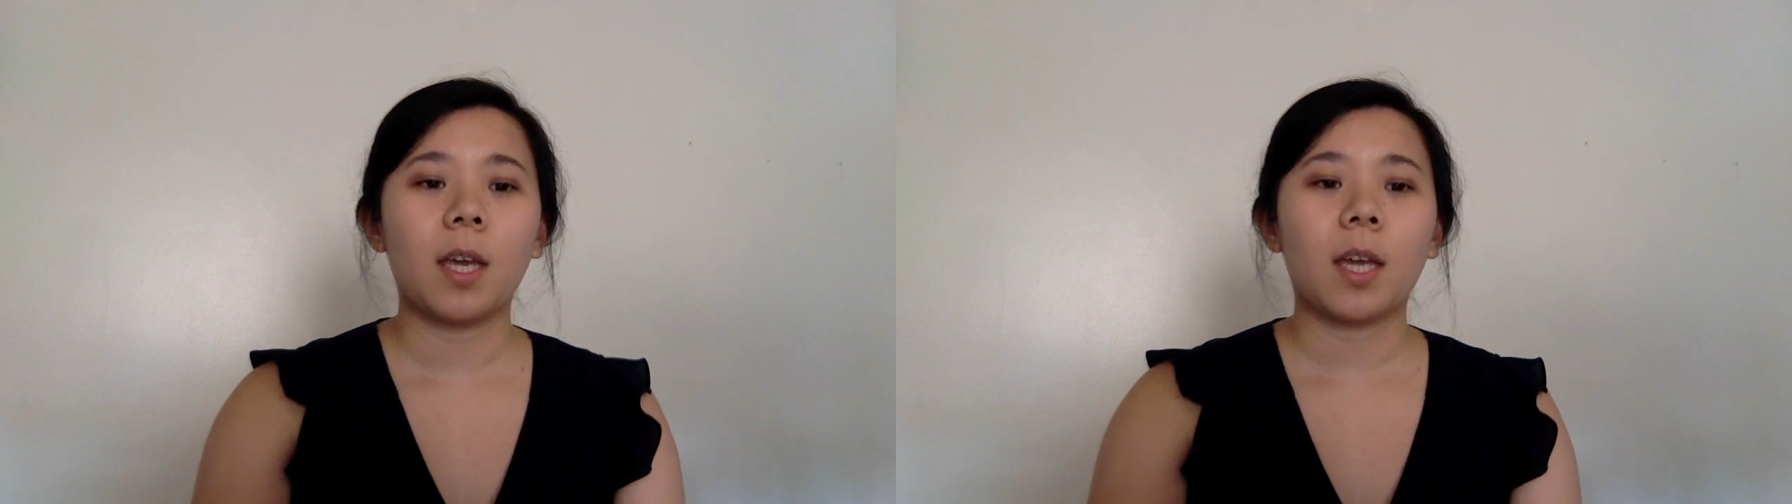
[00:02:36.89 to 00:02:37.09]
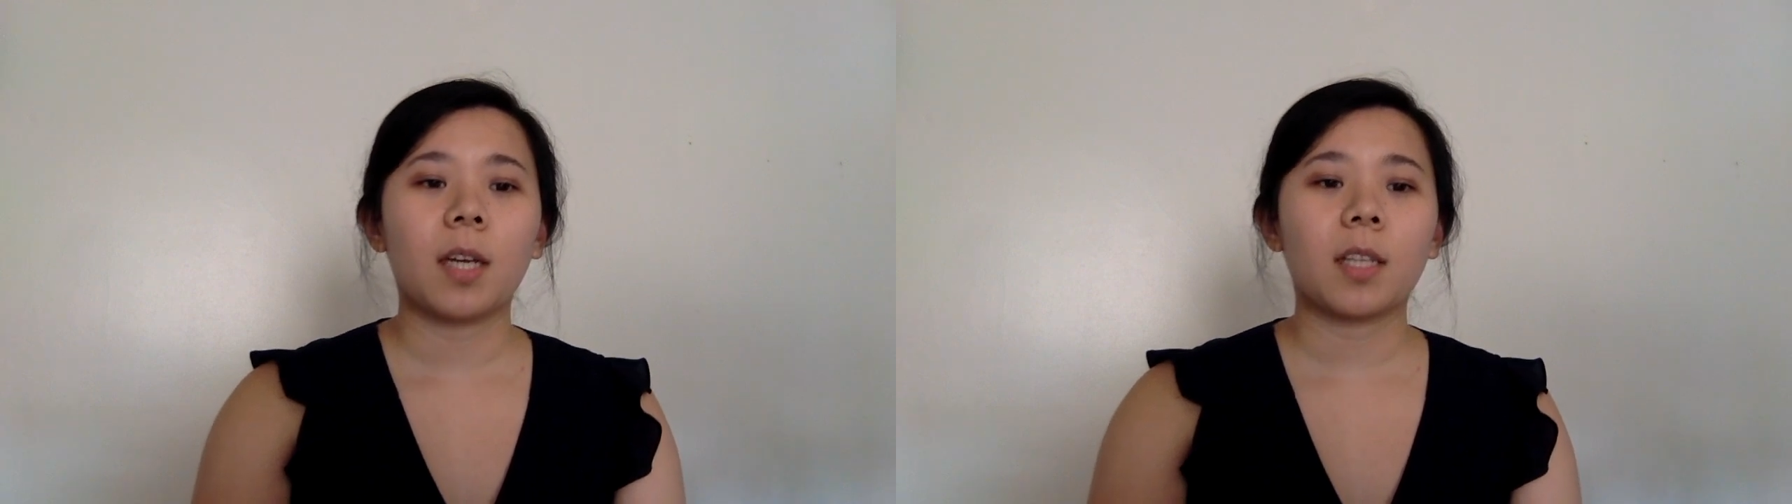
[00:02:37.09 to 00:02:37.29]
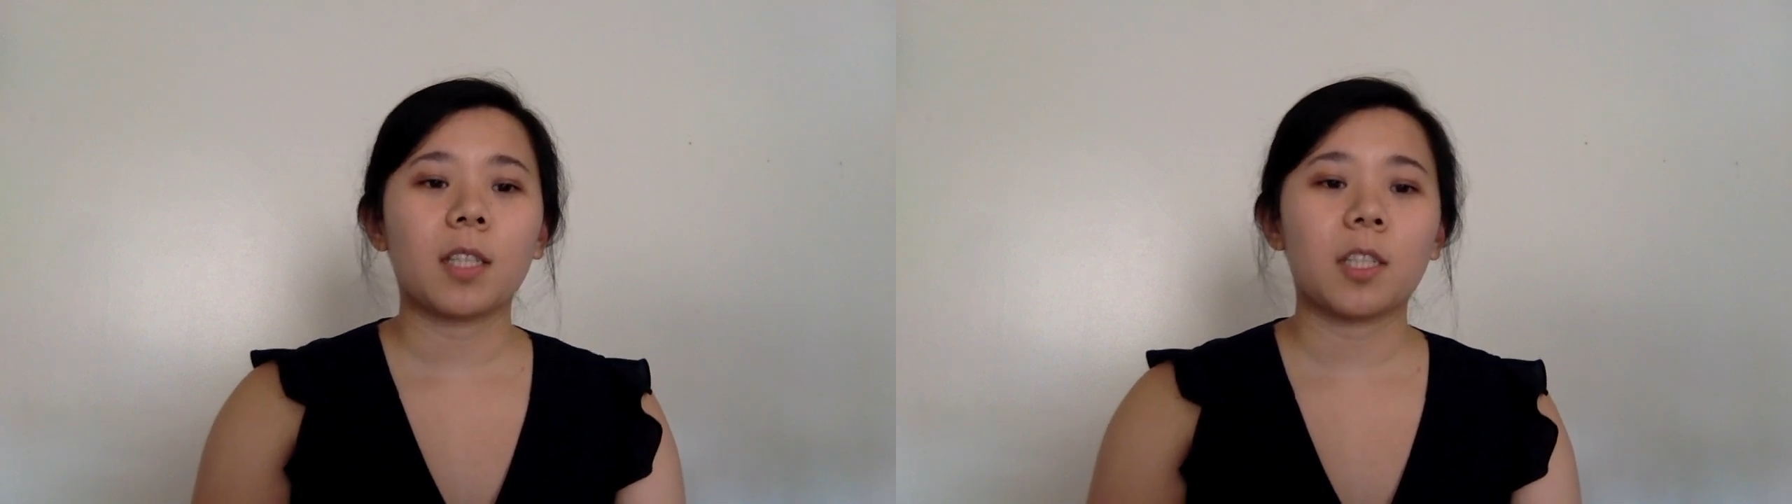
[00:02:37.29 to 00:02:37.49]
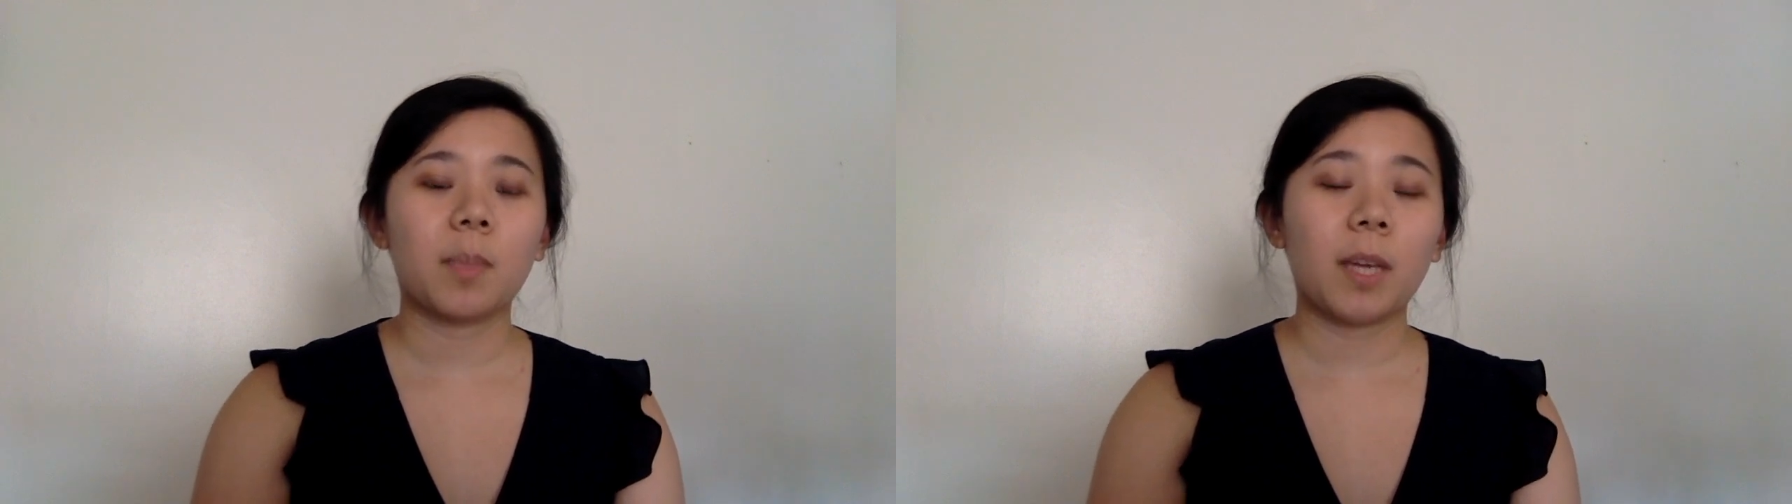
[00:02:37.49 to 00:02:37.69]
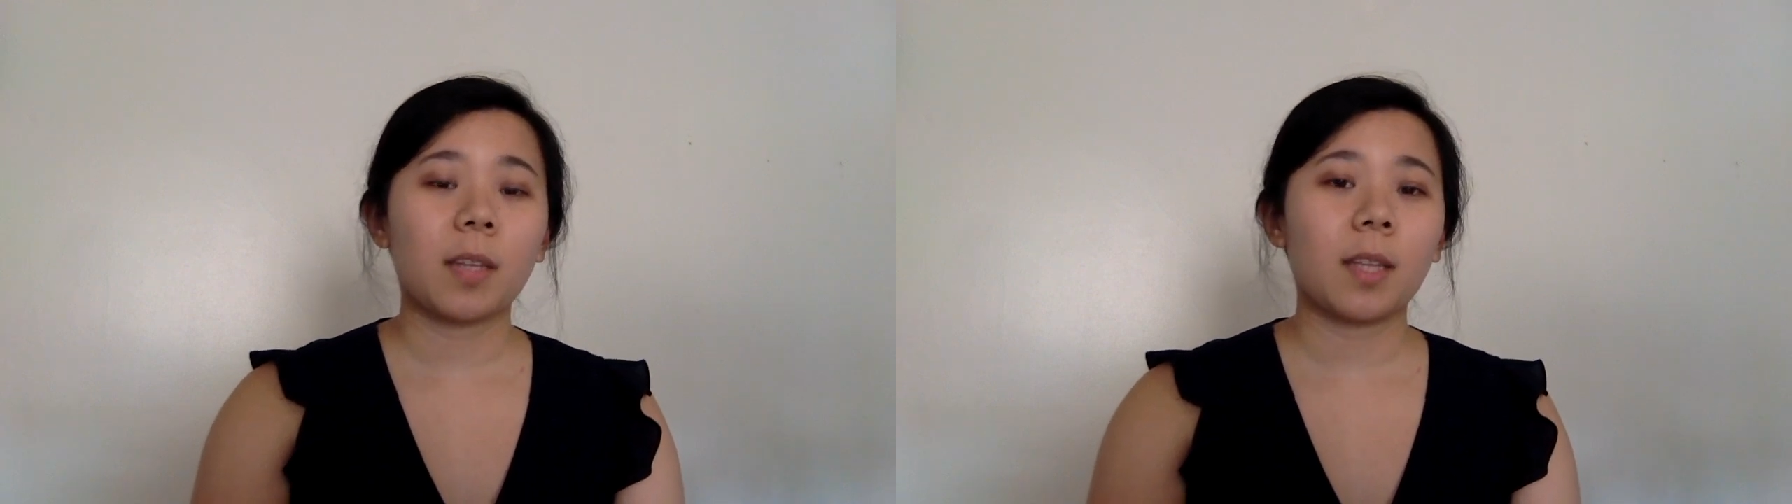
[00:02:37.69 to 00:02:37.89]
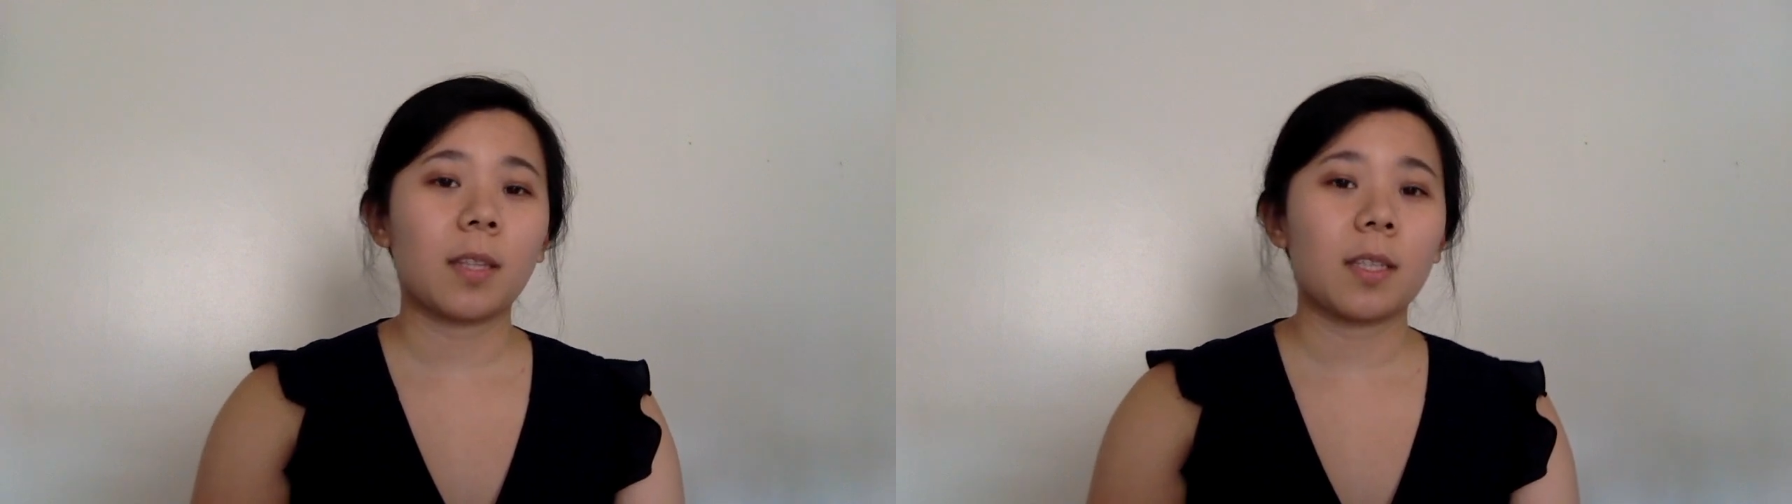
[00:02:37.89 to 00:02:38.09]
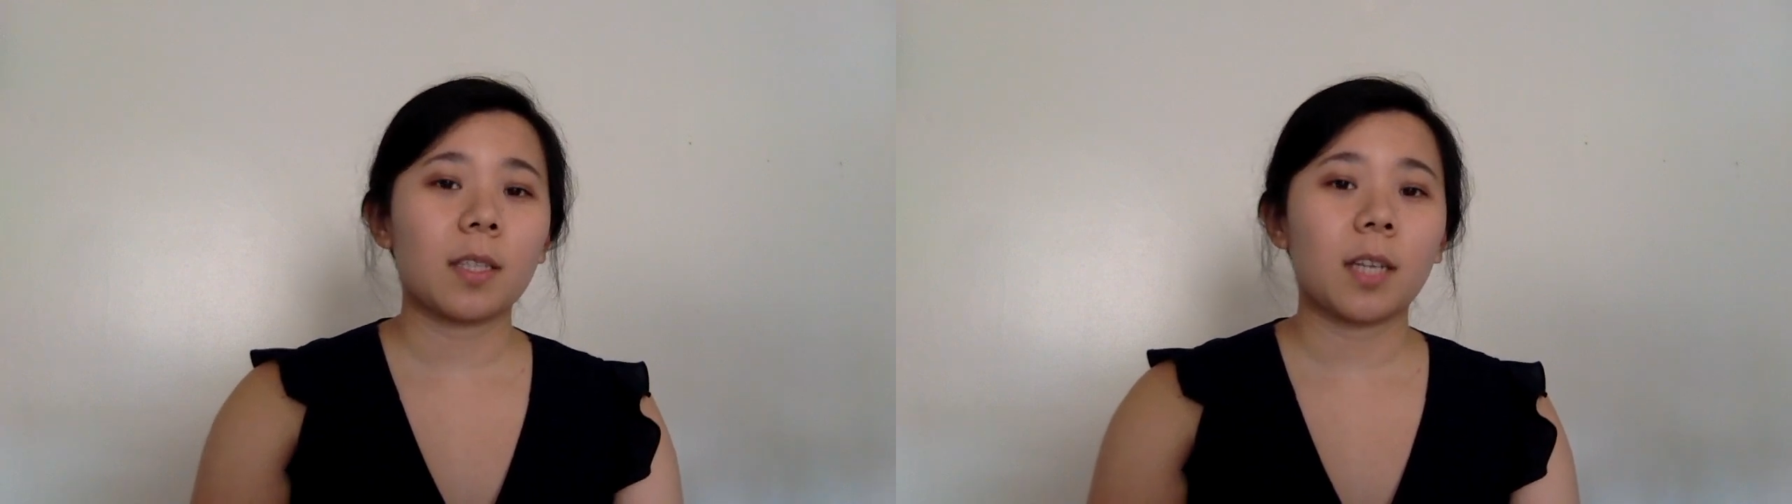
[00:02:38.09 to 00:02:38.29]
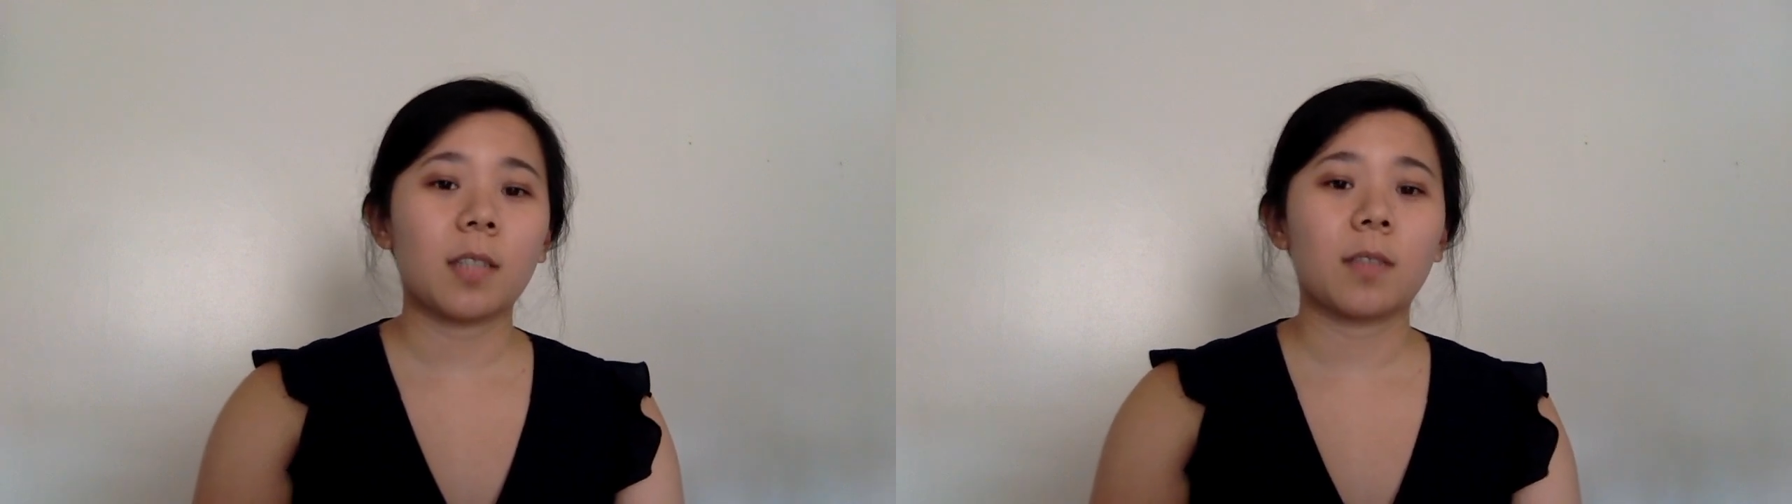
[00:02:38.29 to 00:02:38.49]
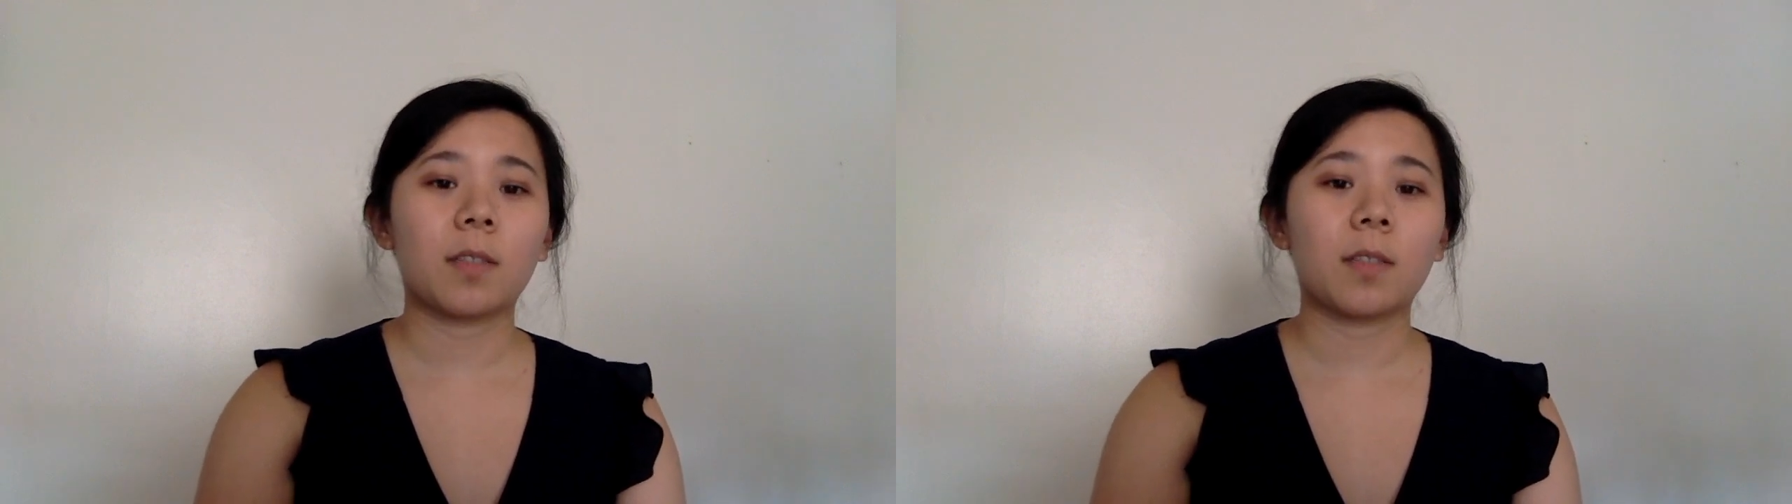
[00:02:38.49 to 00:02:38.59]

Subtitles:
and I suspect that these kinds